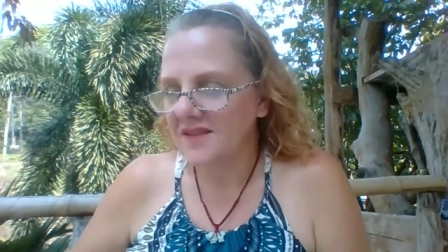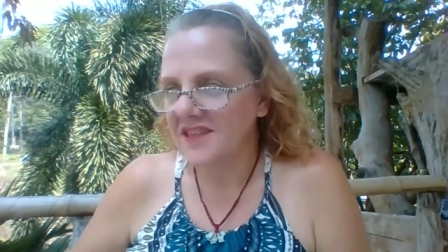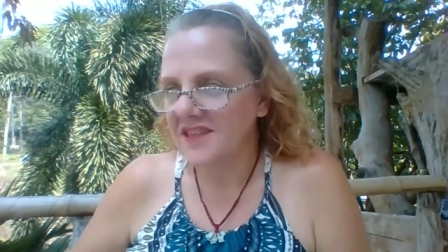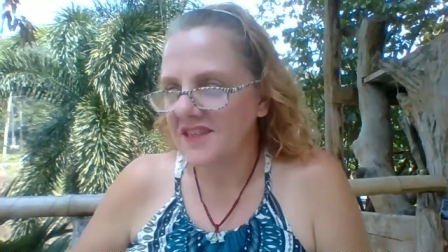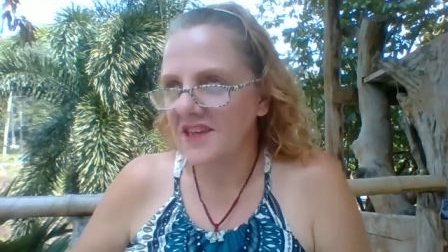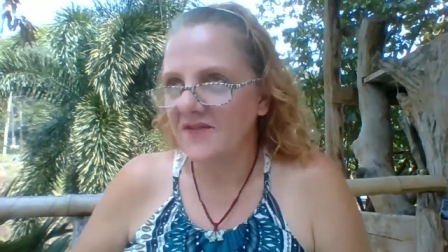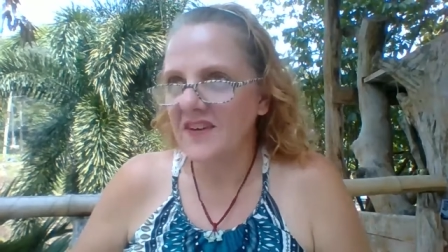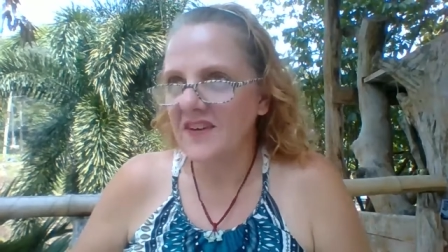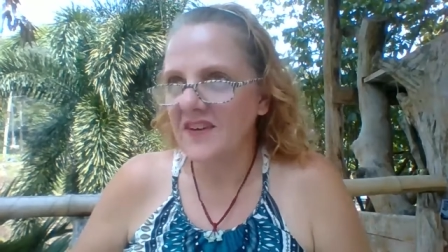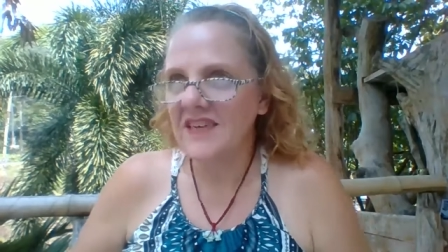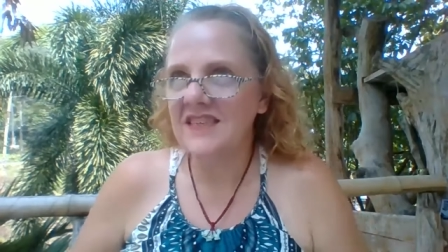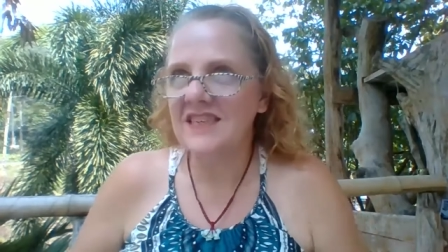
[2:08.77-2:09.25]

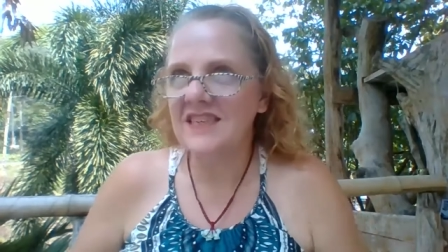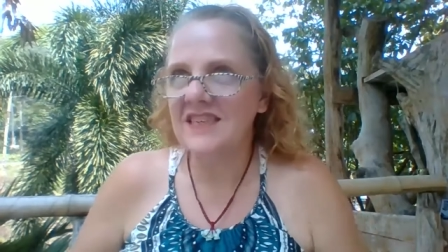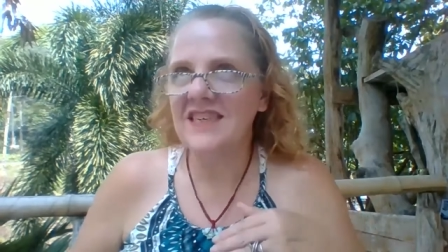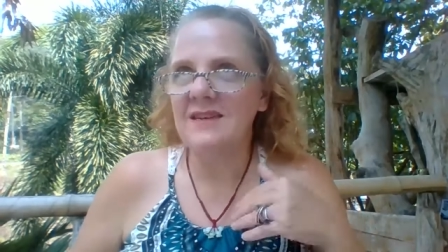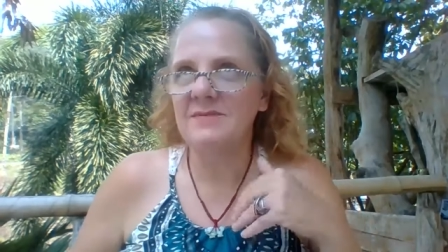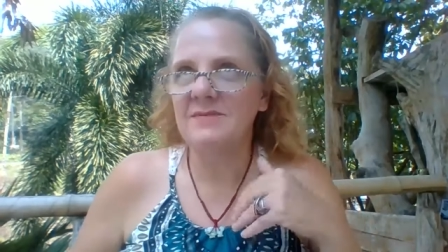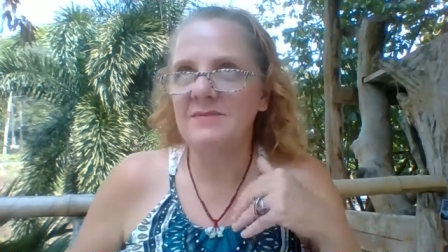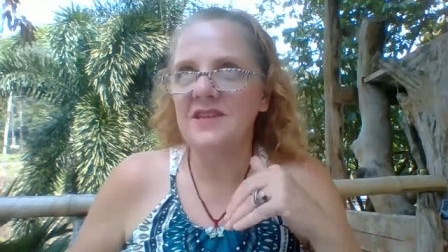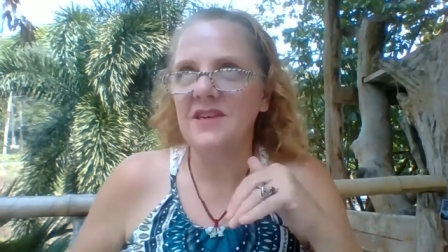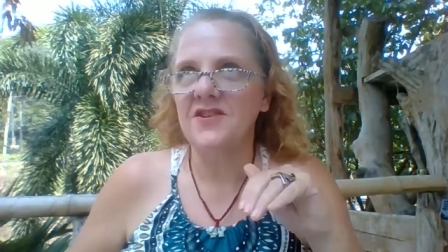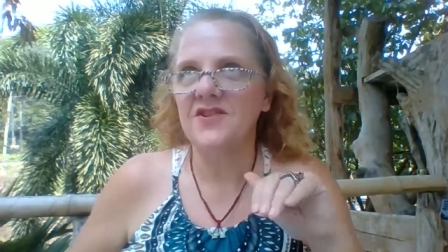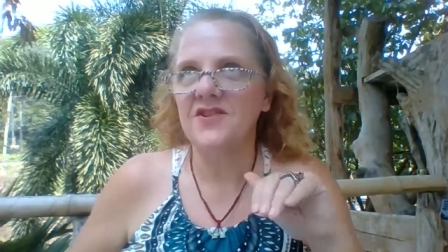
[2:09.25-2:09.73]
Something
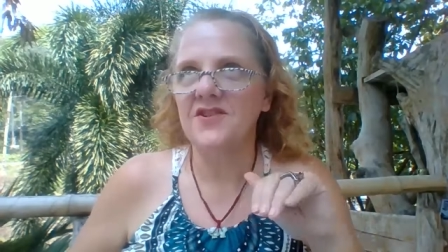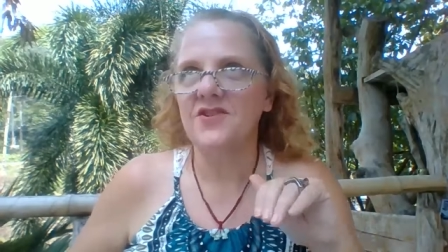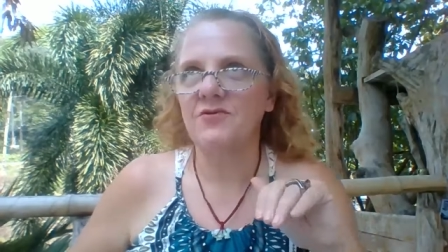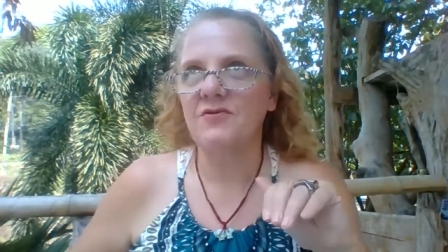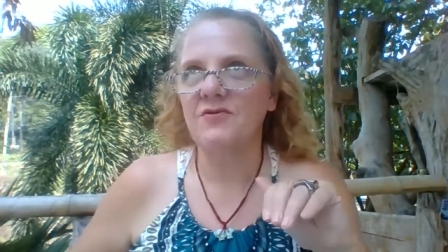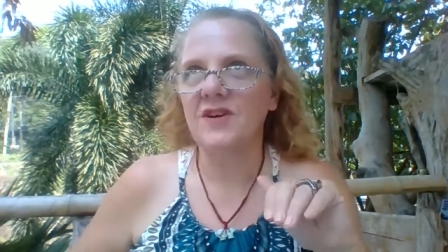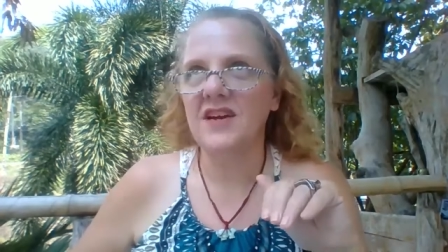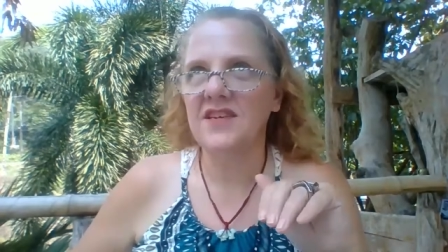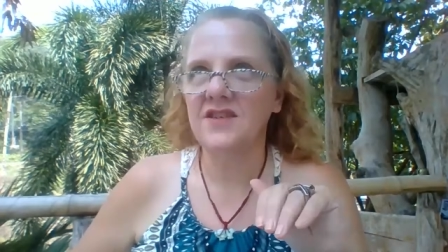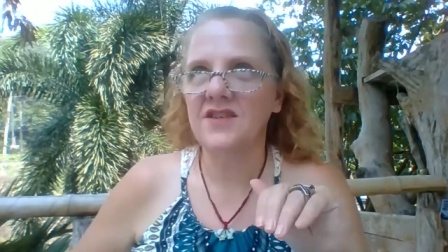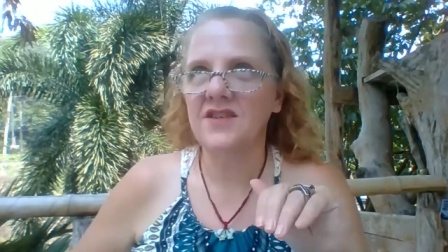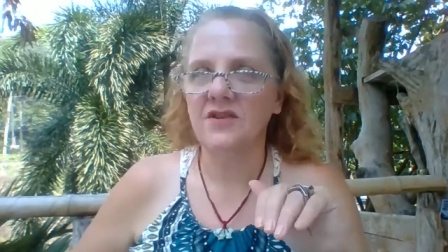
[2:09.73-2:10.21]
slipped under the
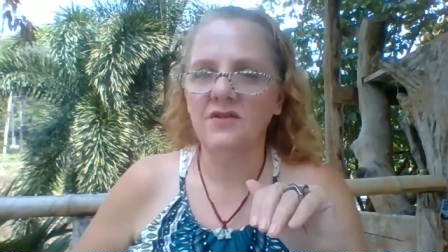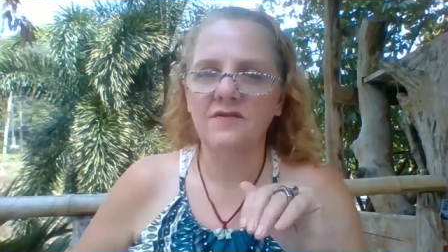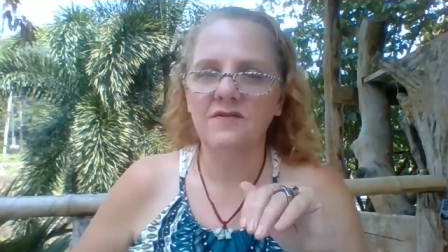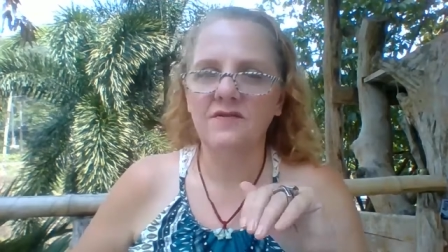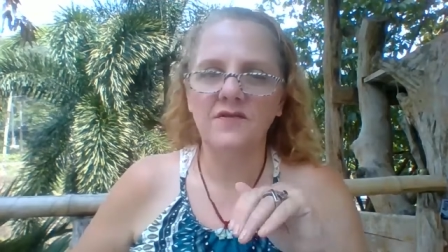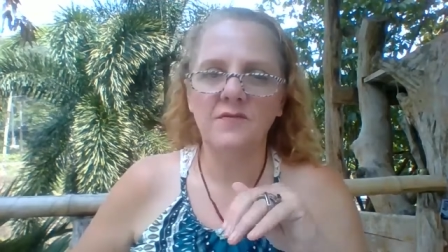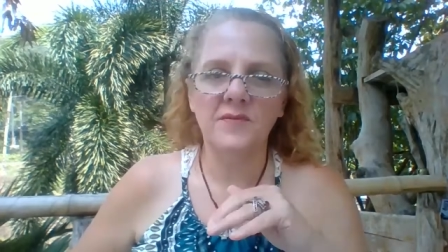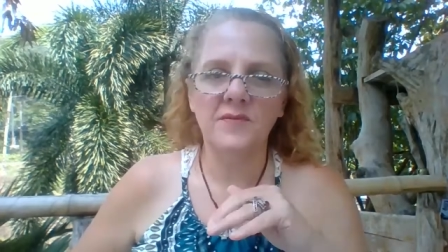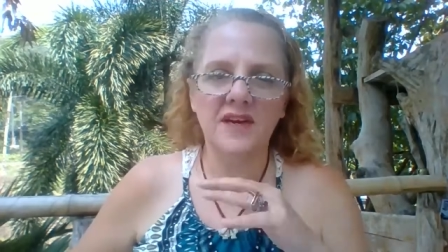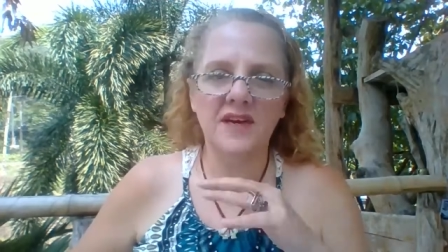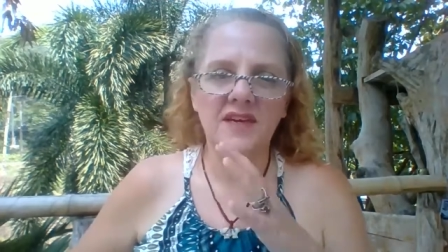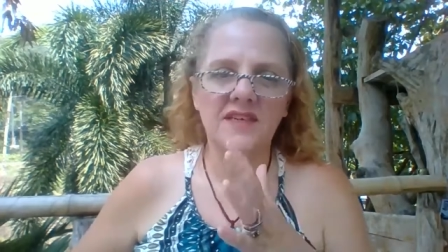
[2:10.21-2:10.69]
radar
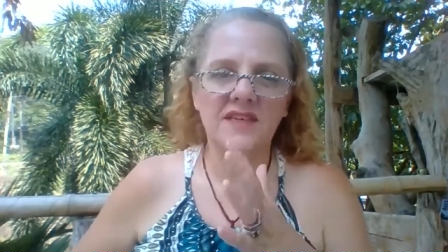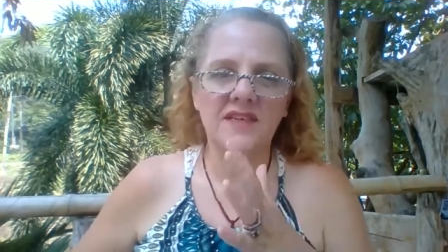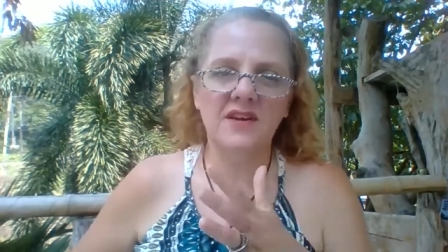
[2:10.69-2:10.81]
for me.